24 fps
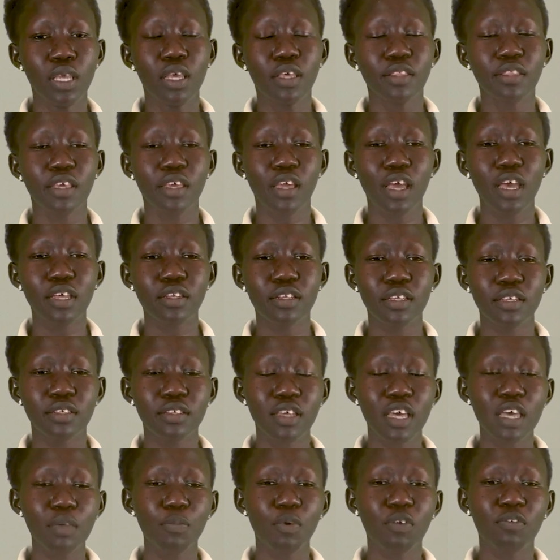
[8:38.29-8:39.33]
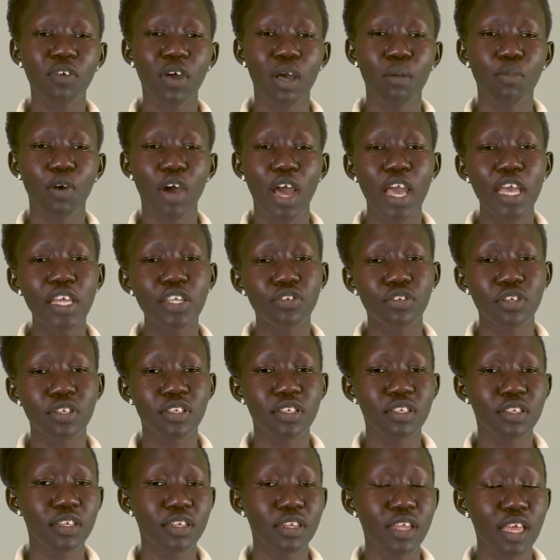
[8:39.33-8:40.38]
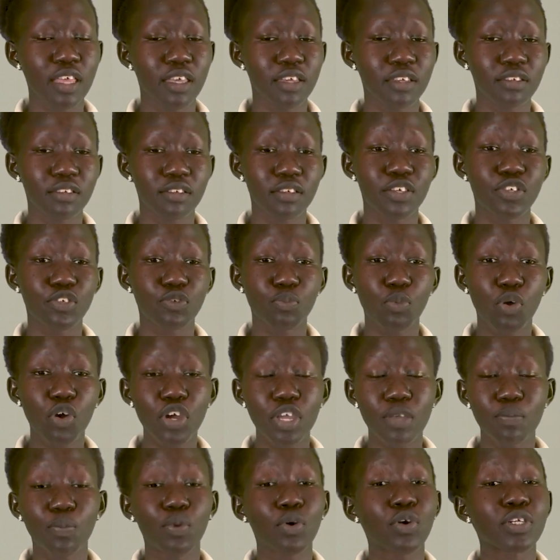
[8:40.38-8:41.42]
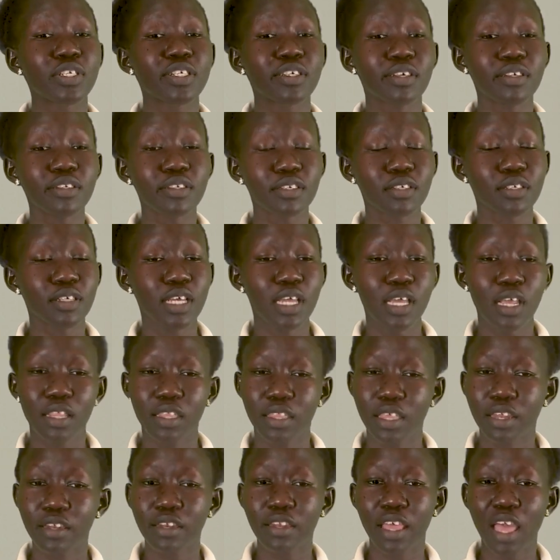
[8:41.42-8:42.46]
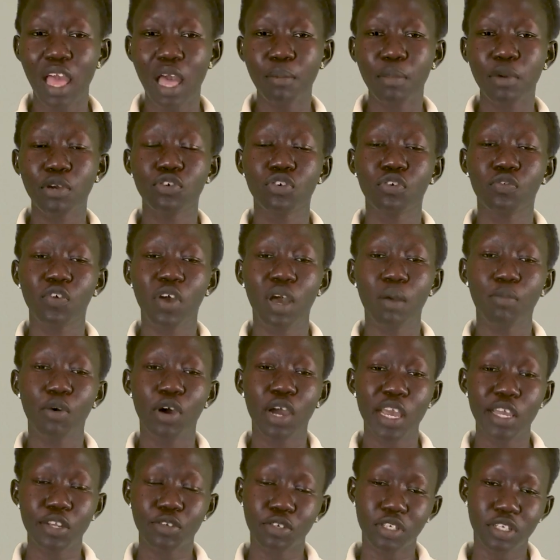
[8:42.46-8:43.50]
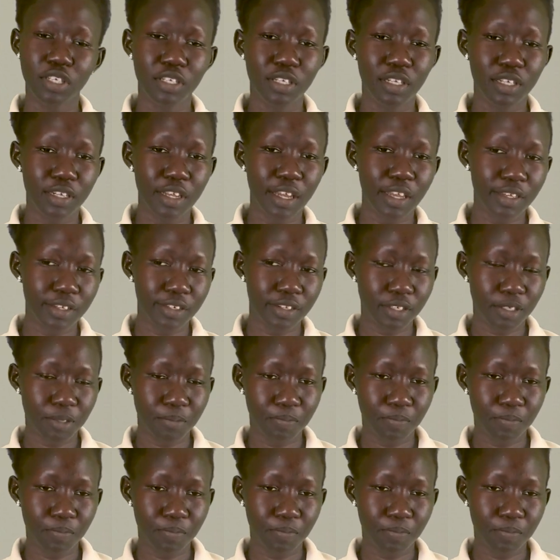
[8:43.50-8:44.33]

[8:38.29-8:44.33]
The type of carbohydrate in the diet is more important than the amount of carbohydrate in the diet.